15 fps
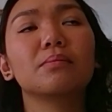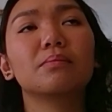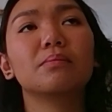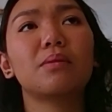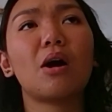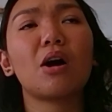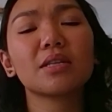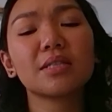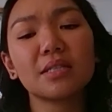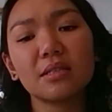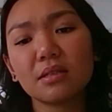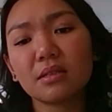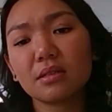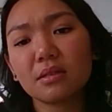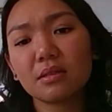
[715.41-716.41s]

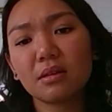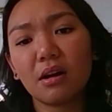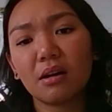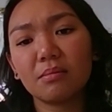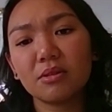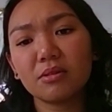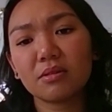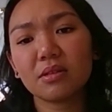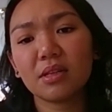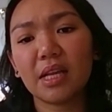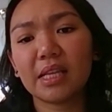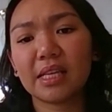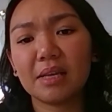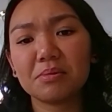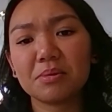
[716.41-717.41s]
boxes almost.
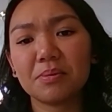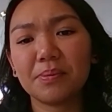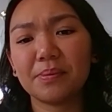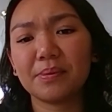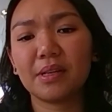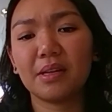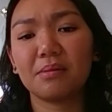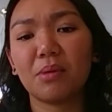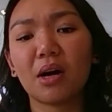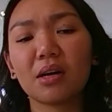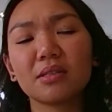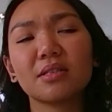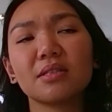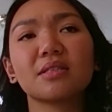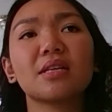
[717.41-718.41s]
It keeps people in
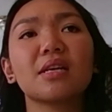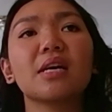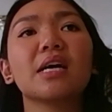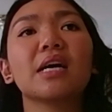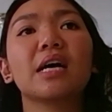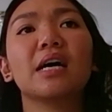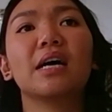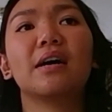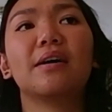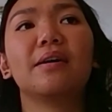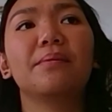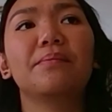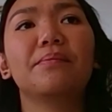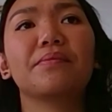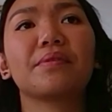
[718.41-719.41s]
boxes.
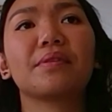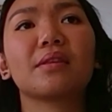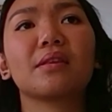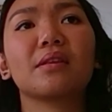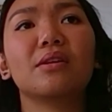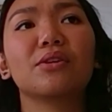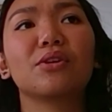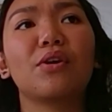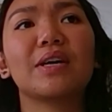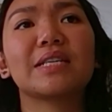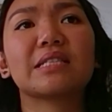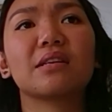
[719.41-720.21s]
As